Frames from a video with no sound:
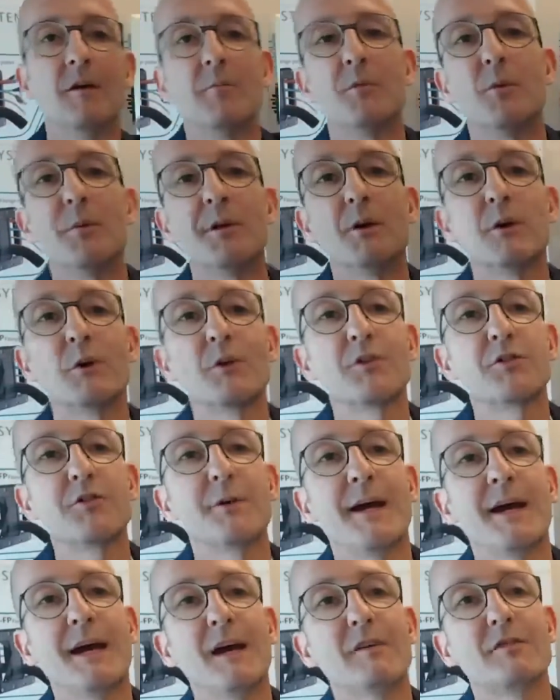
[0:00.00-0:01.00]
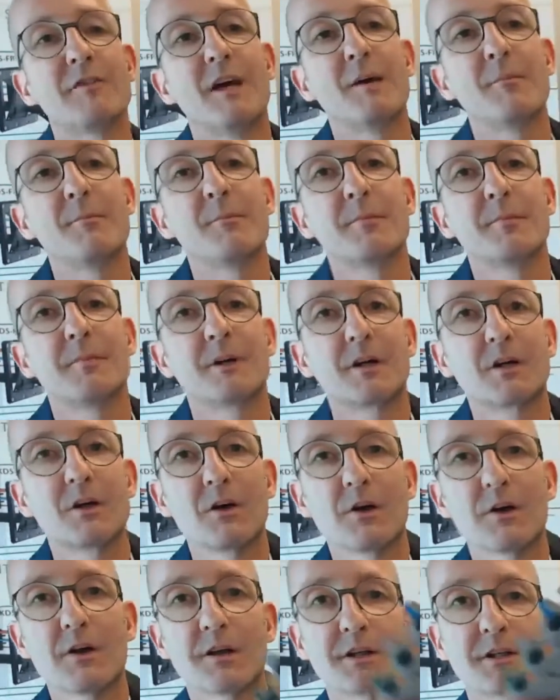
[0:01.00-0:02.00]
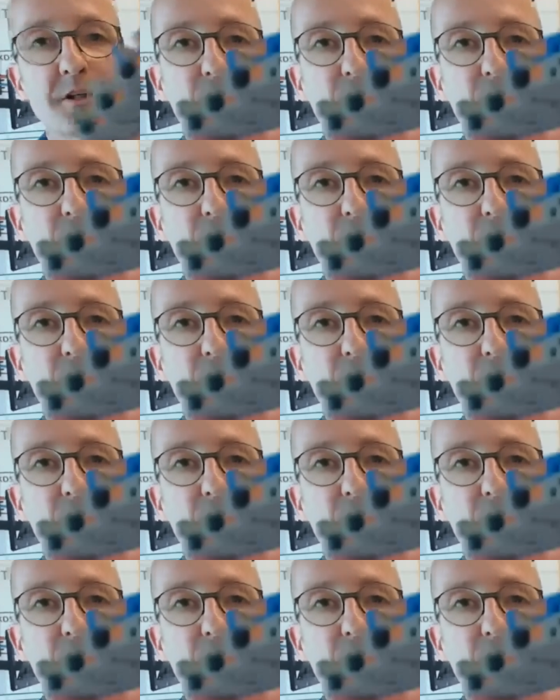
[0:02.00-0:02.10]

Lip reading: but we also have them color